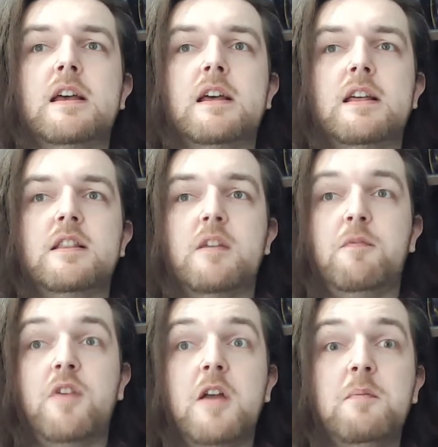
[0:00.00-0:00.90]
the
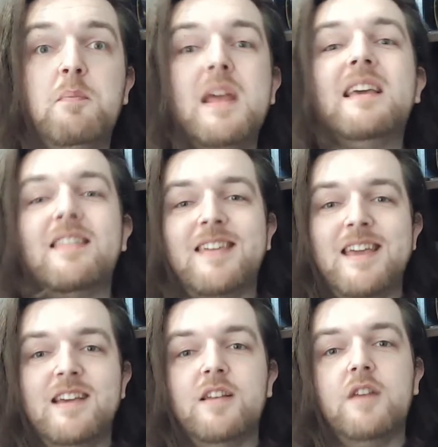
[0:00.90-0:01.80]
third big
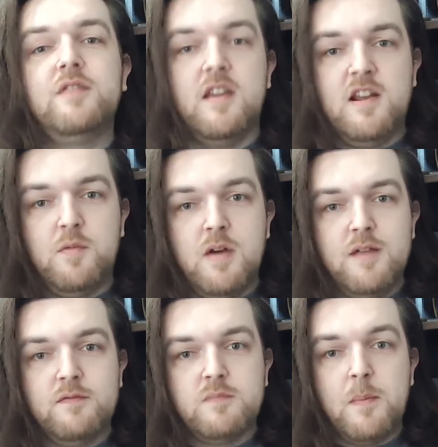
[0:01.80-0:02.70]
thing that I've taken away
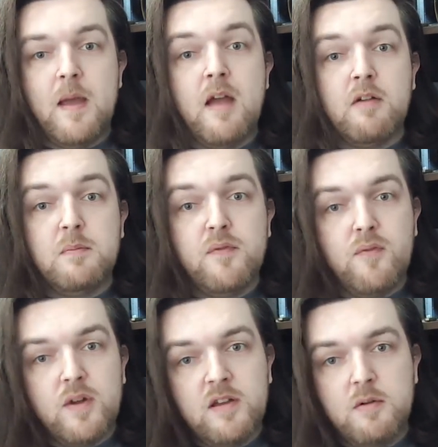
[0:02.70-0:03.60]
from preparing
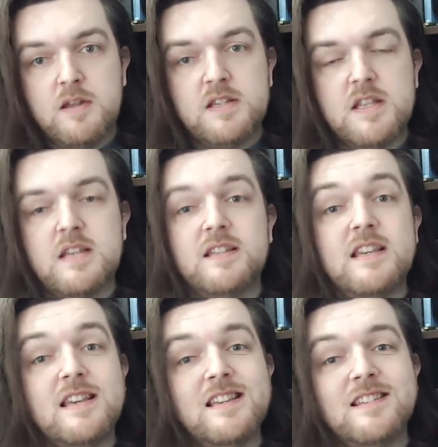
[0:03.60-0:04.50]
before I go into this
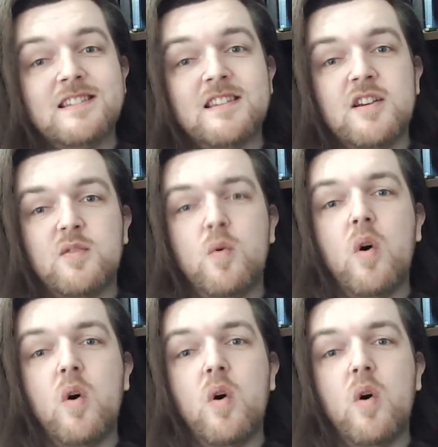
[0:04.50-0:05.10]
is, what